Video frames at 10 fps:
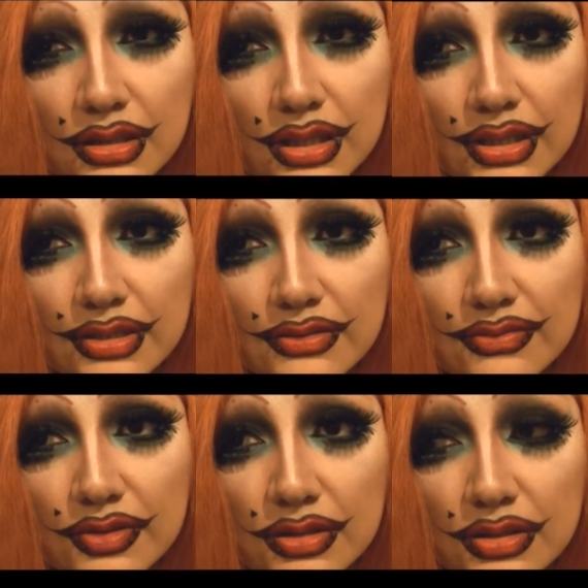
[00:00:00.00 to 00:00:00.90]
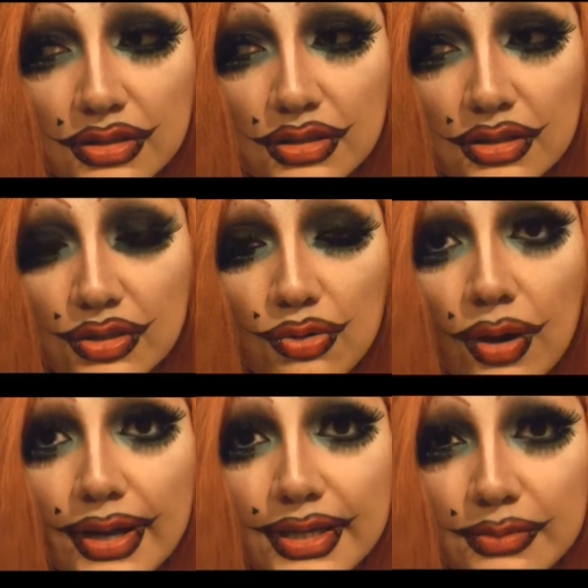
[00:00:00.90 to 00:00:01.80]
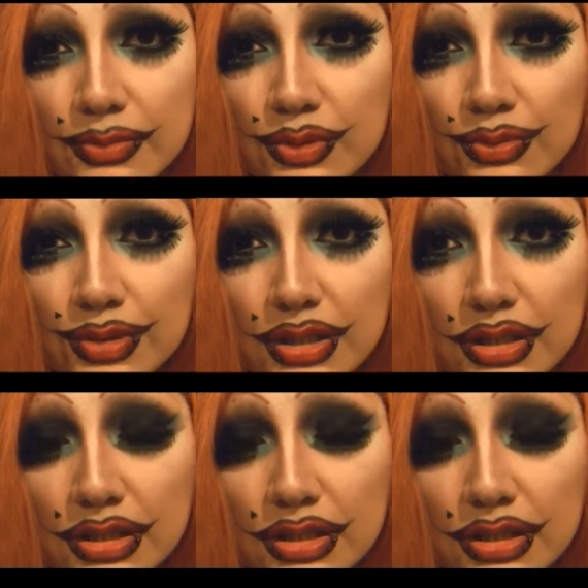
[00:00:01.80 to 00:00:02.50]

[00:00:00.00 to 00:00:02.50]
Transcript: kind of quiet mood,